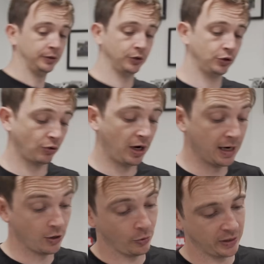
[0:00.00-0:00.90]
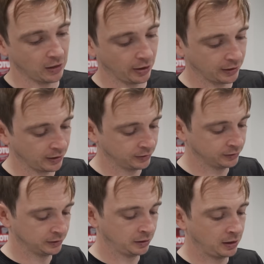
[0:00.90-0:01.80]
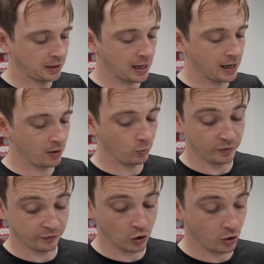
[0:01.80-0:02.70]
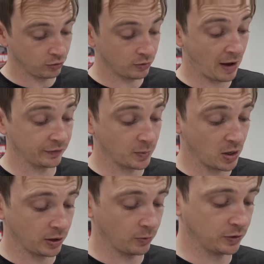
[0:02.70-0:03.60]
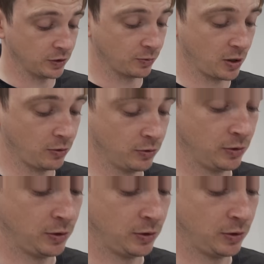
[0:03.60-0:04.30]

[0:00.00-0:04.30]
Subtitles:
straight in. OE liner. We've got aftermarket ones as well.